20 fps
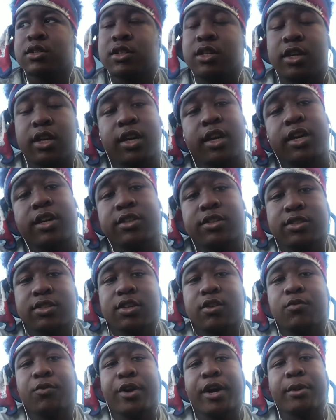And
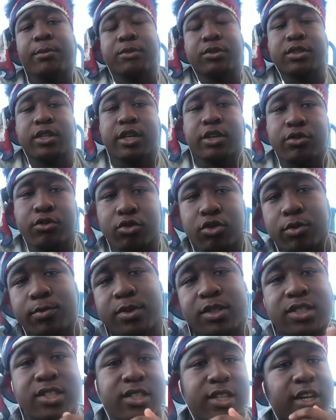some rappers, they grew up the
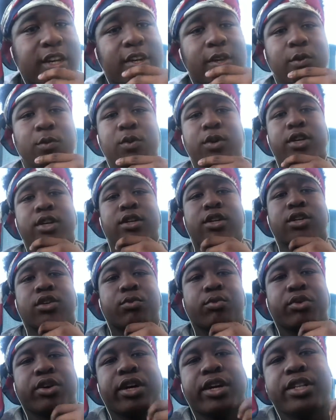same way in the
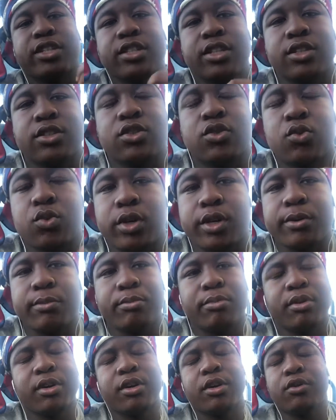projects,
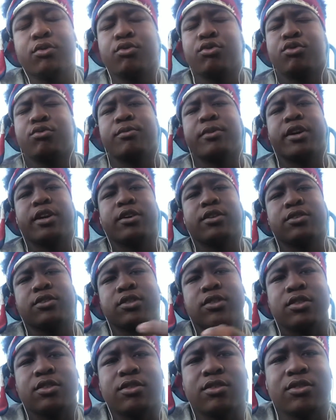1-bedroom house.
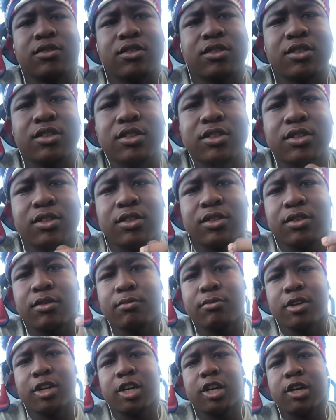
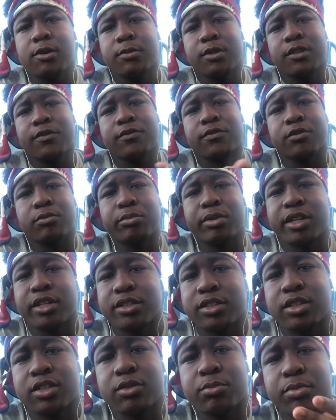Mom living from
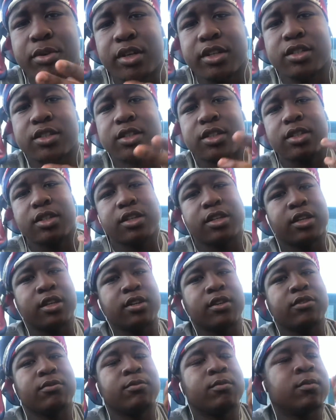paycheck to paycheck. They
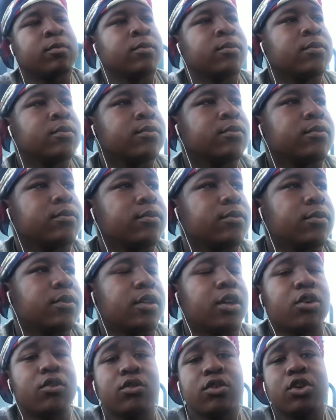
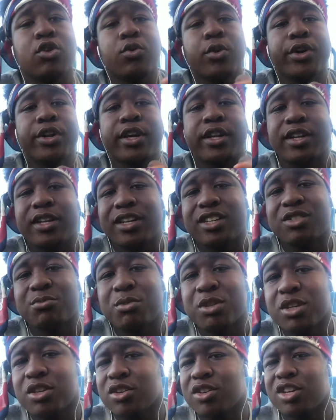don't know where their next
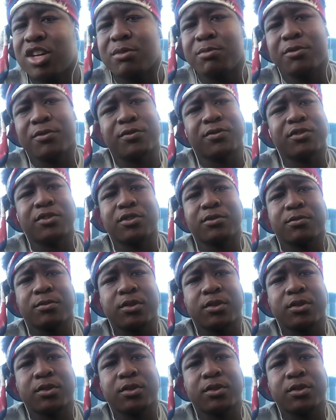meal coming from.